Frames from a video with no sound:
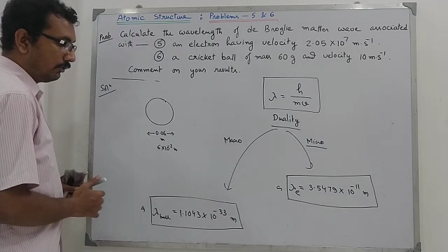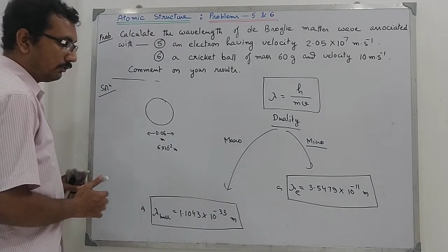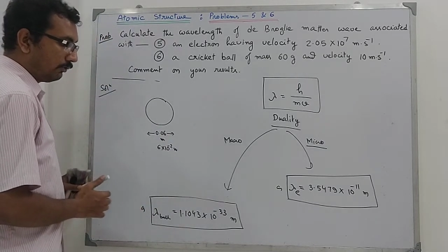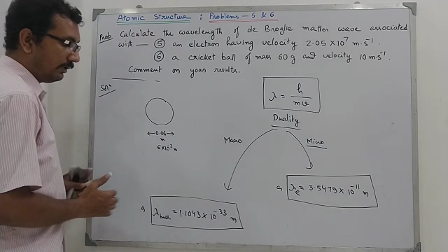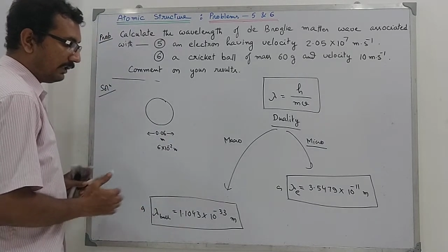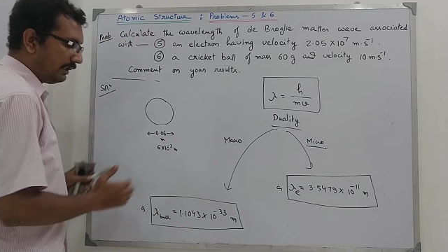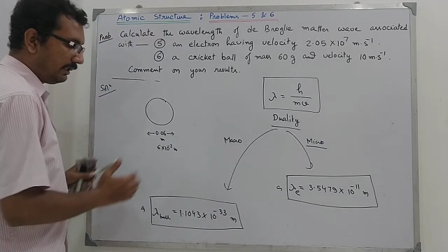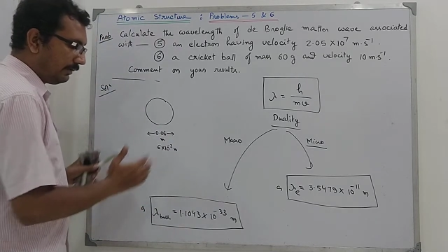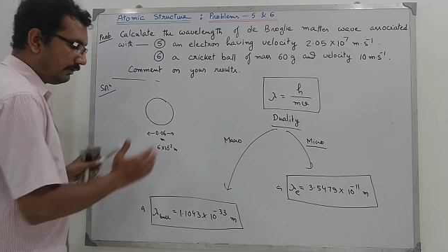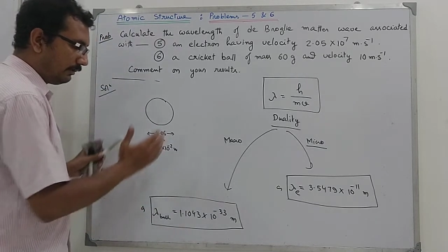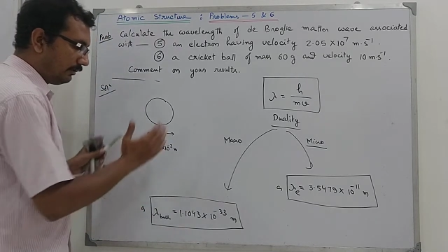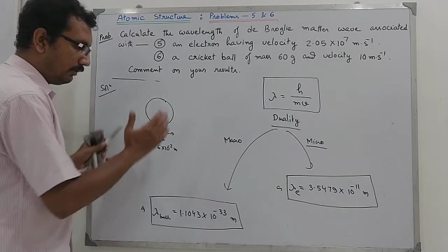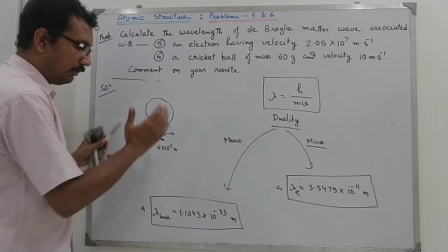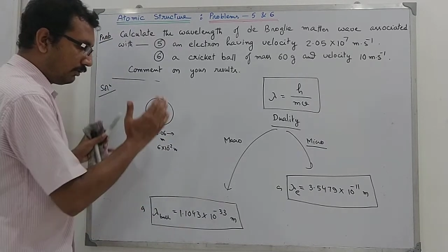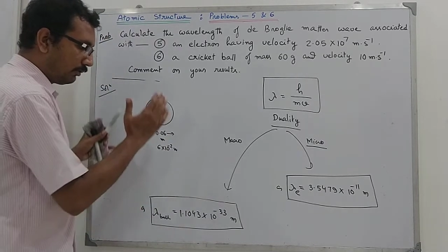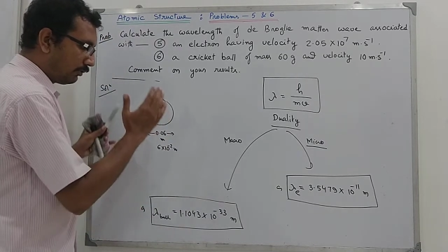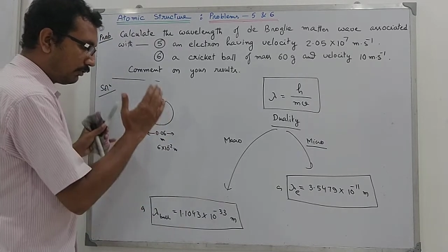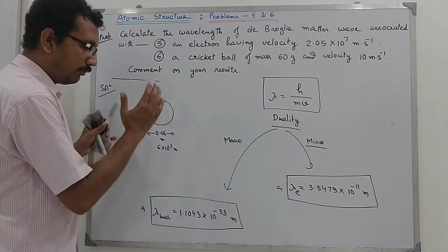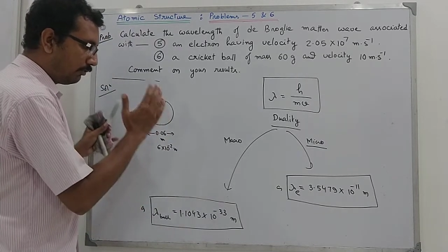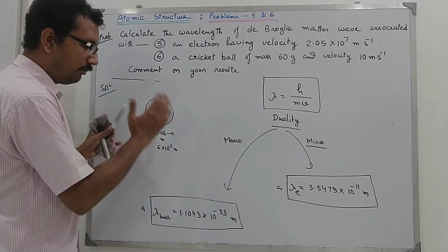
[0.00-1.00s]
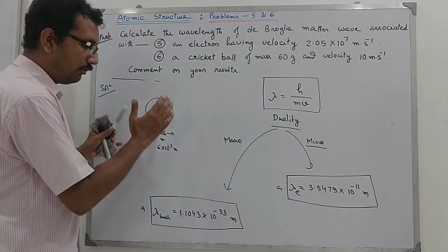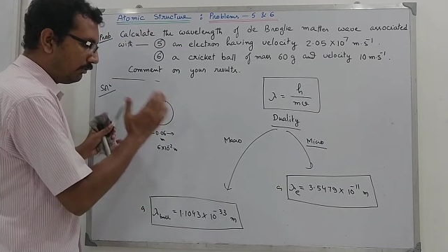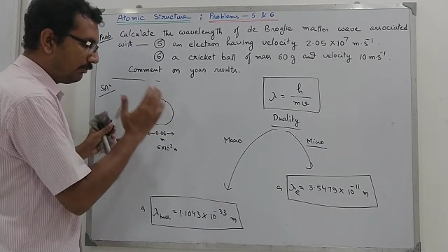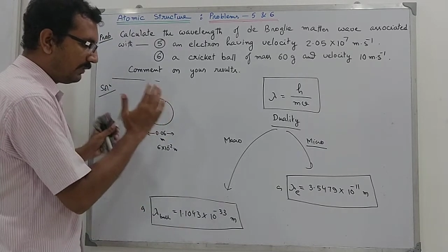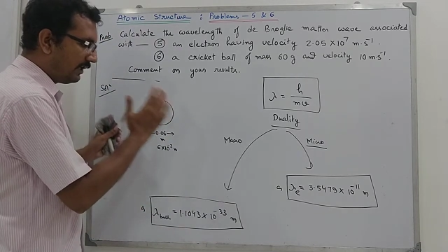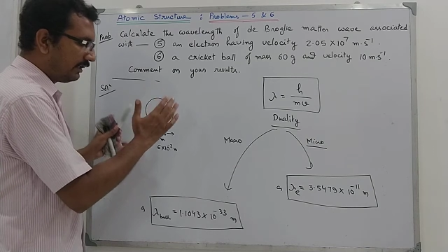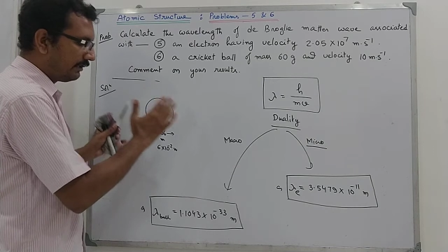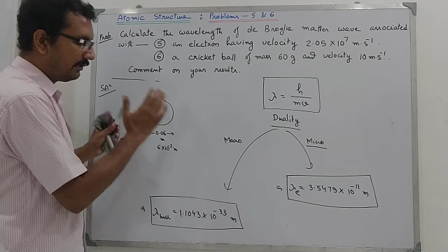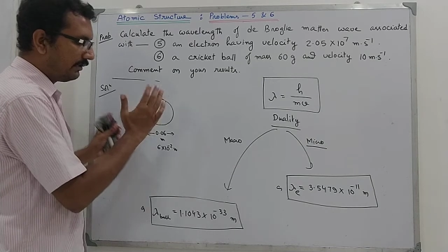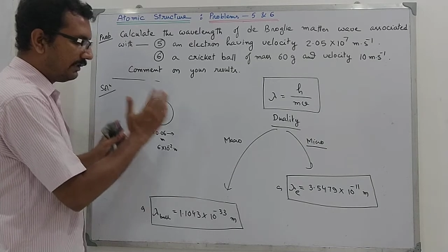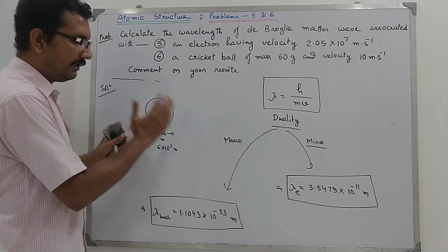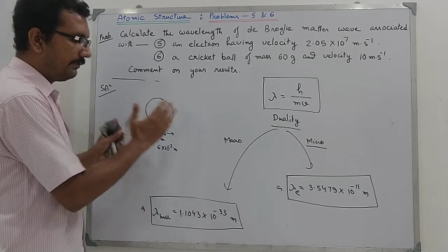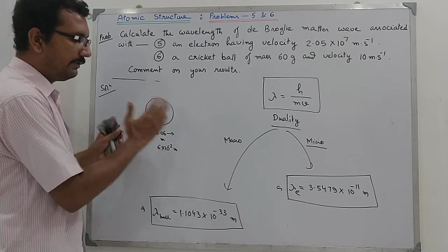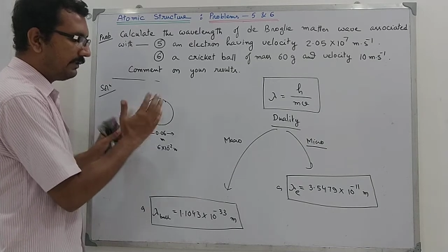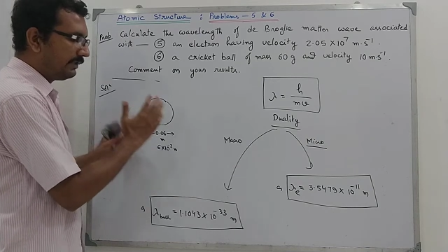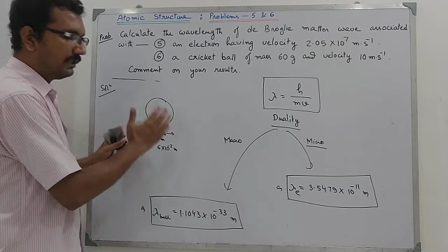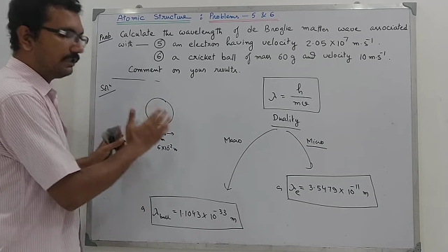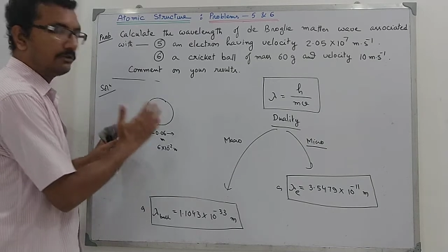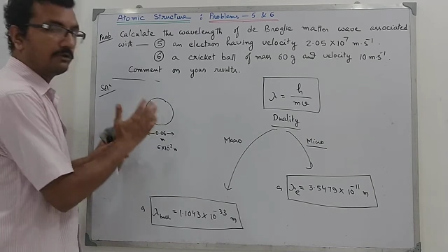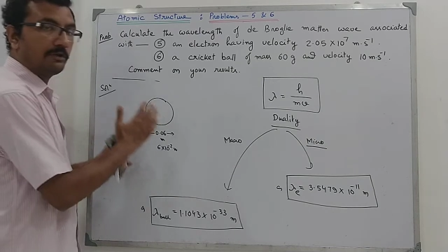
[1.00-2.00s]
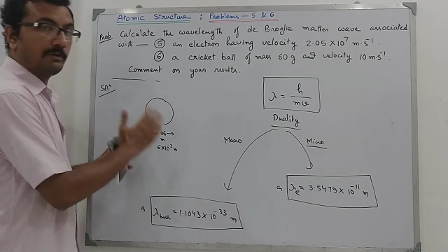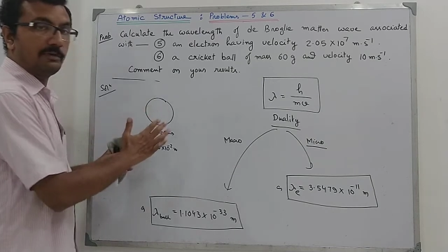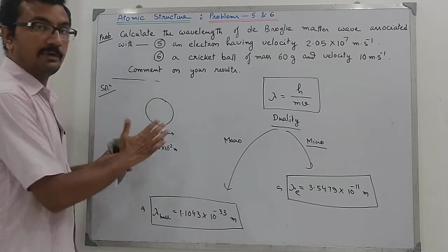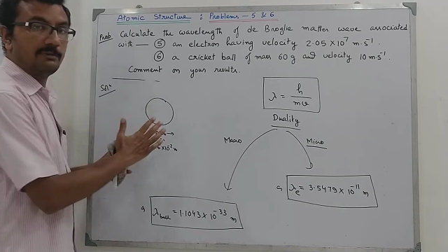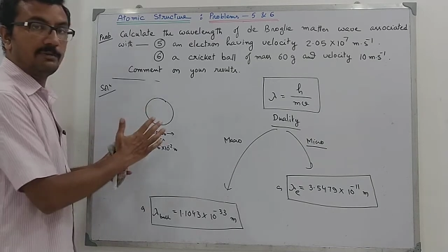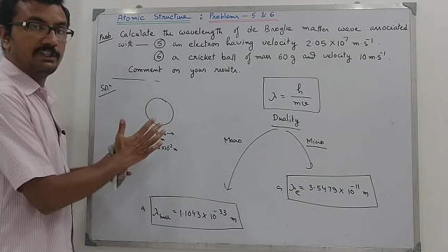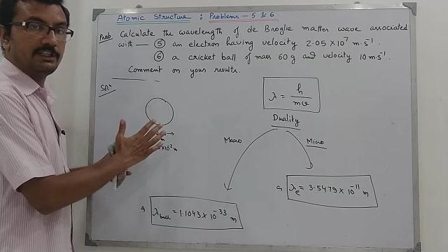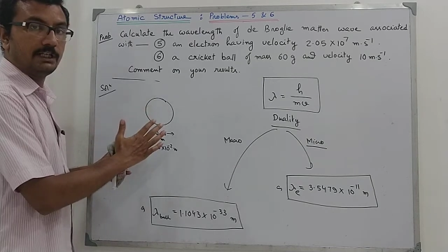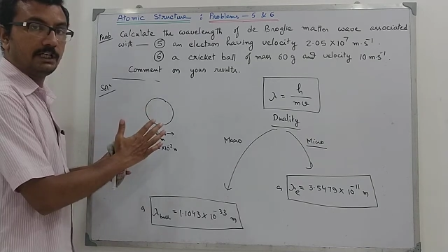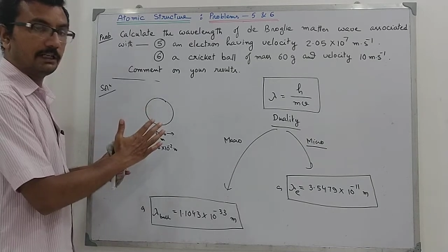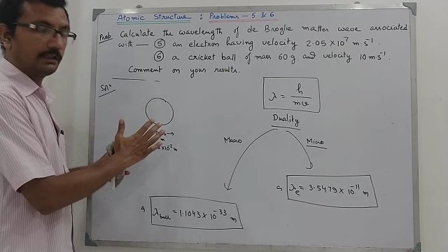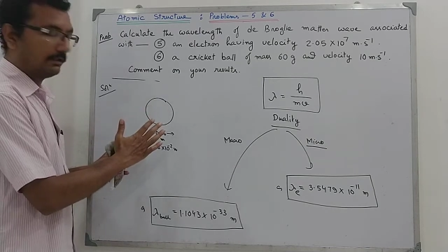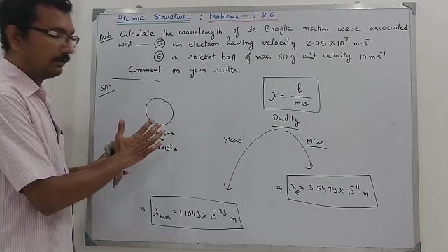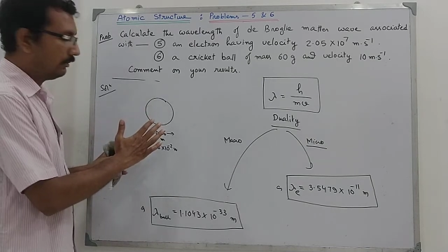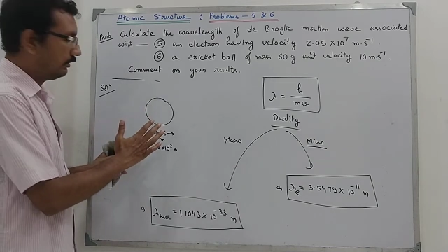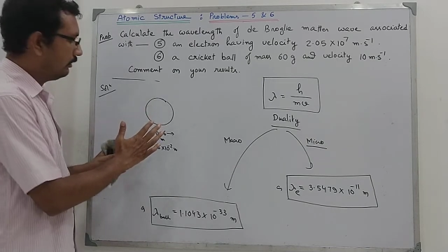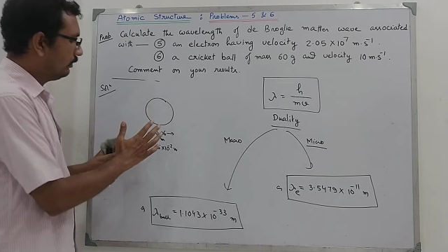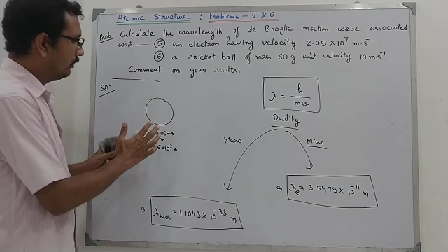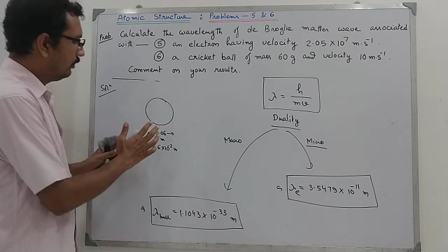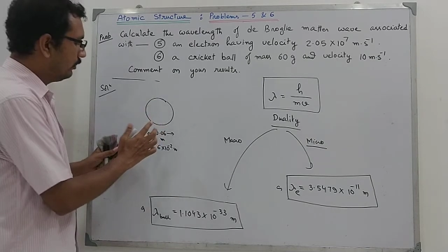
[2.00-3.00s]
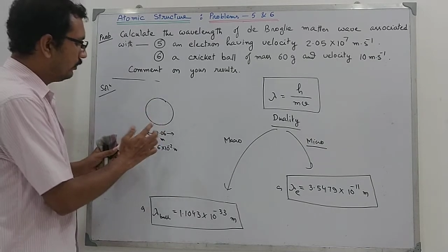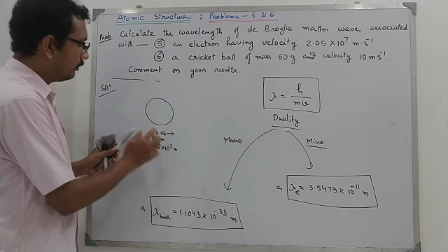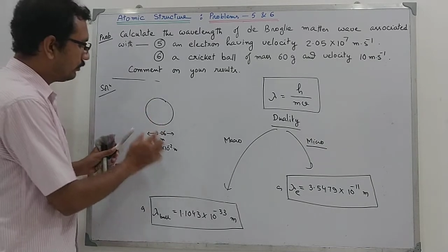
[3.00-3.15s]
So it is so much divisions of a meter.